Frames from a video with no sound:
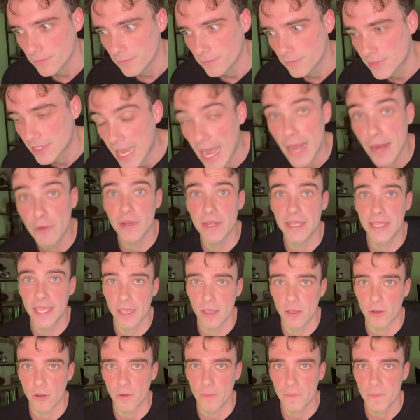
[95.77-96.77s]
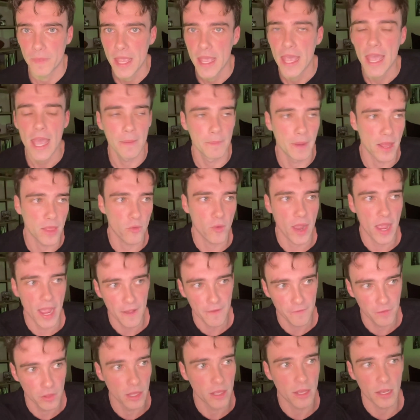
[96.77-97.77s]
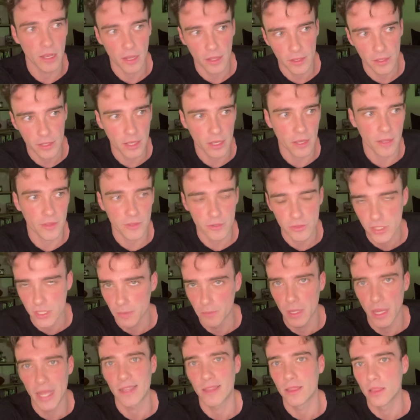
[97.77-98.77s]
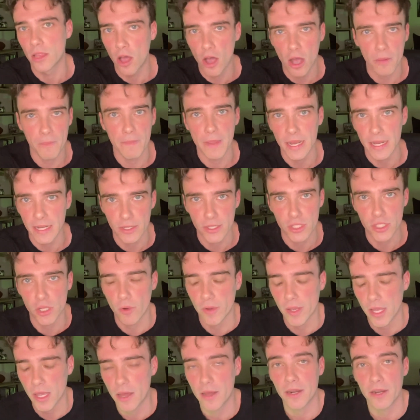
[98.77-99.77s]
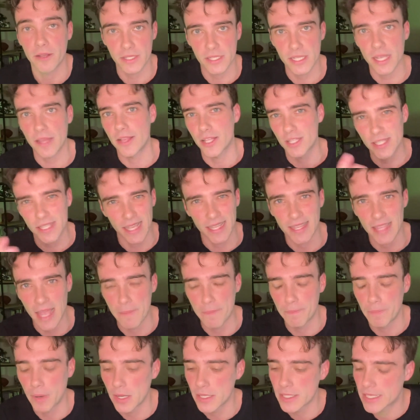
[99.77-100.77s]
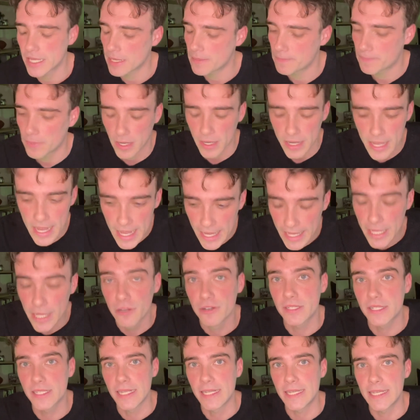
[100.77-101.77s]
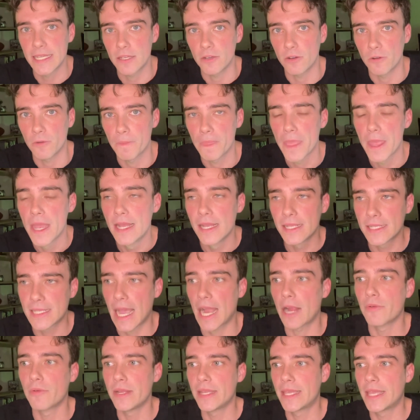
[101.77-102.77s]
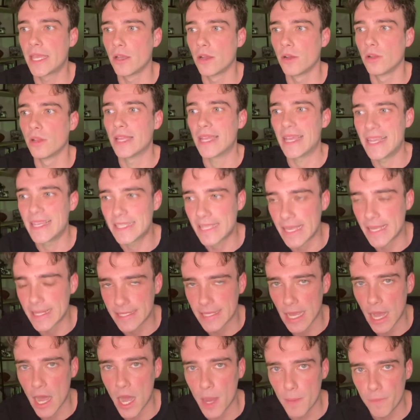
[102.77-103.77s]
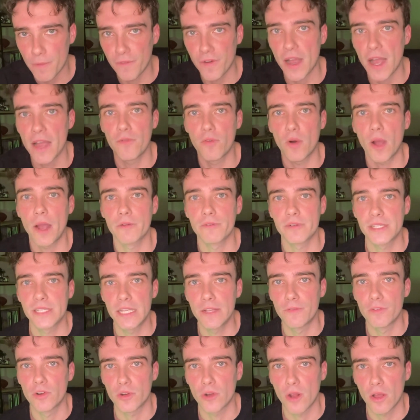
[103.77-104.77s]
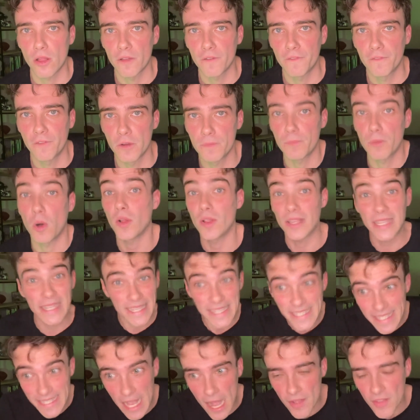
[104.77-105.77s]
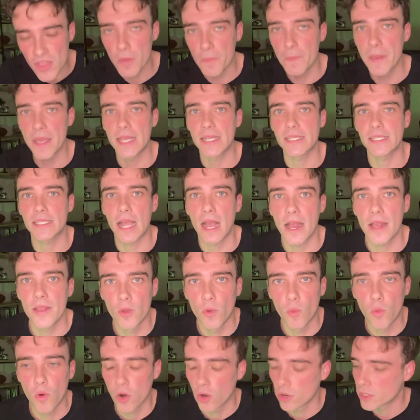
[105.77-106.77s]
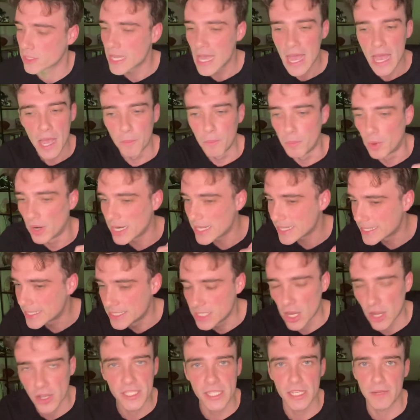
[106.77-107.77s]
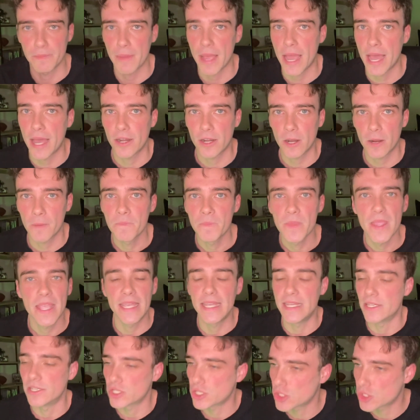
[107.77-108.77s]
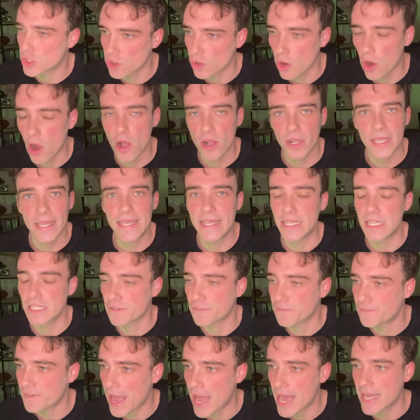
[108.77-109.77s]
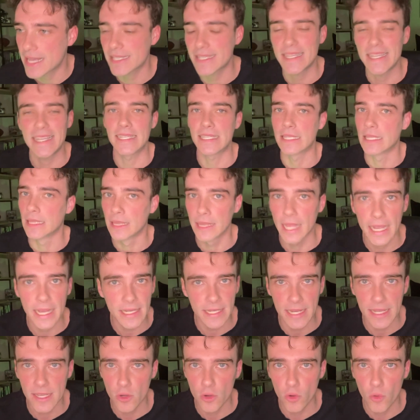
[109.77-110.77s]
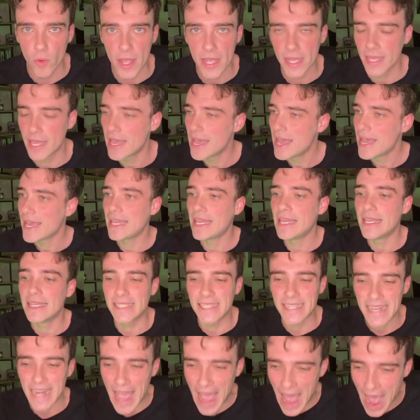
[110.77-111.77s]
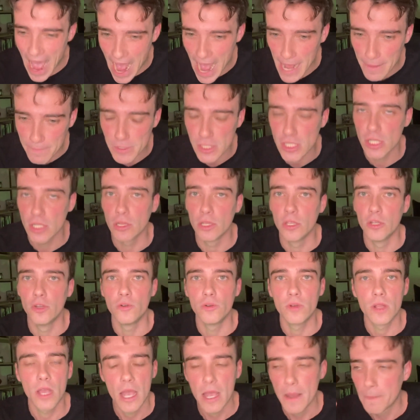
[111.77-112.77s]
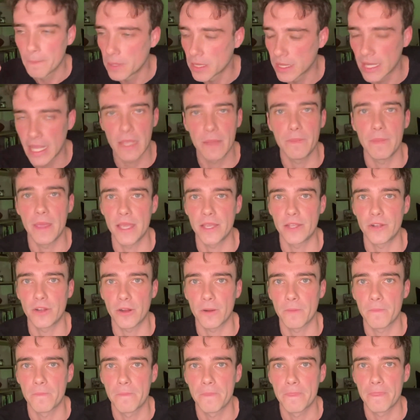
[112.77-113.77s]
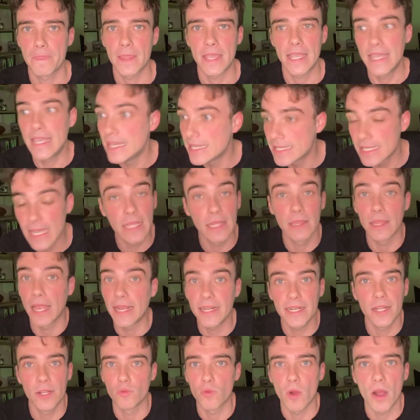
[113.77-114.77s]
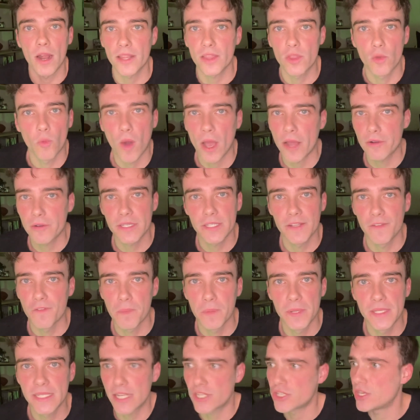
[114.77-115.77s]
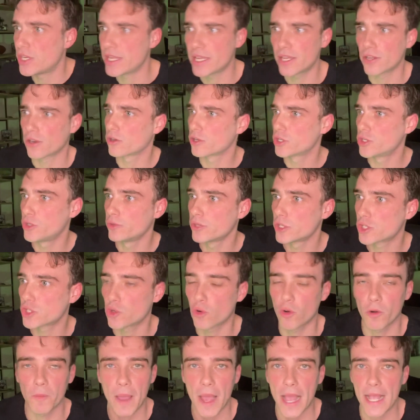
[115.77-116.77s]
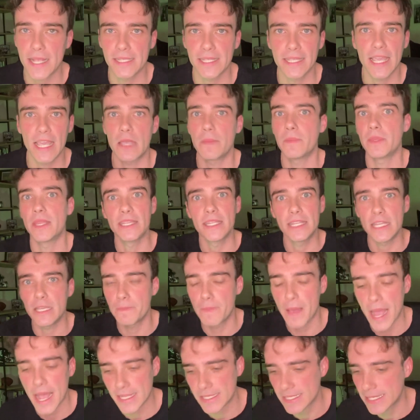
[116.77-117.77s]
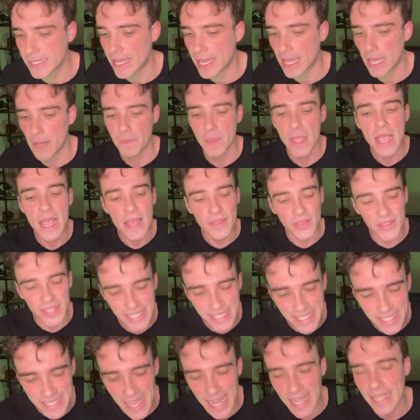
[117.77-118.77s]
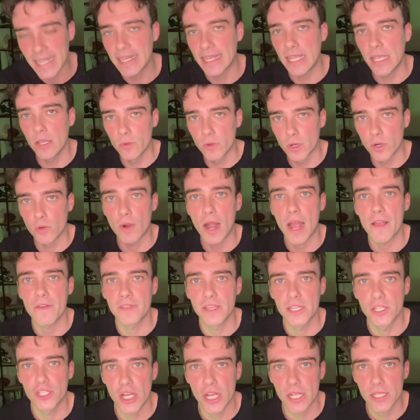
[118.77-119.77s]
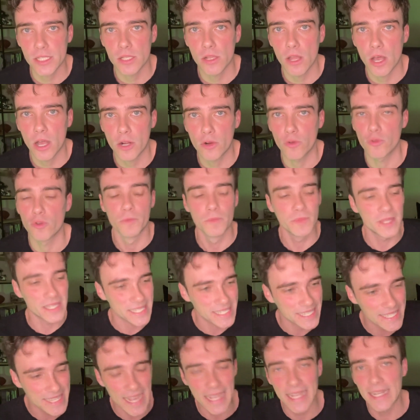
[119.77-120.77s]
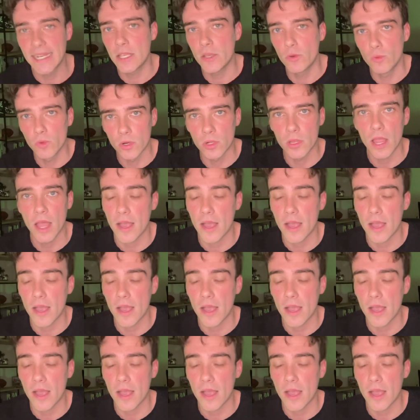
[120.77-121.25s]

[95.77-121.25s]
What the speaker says: Tyreek Hill, and by the way, there's some like lawn maintenance going on outside that's like that buzzing, but here's the deal. Tyreek Hill is a top 5 wide receiver in all of football. He is not the biggest guy in the world, but it doesn't matter. He is strong, he is fast, he is lightning quick, he is an absolute playmaker. He is a lightning rod at the wide receiver position. He can hurt you in the short passing game, in the deep passing game. The second he would arrive in the Jets locker room, the second he would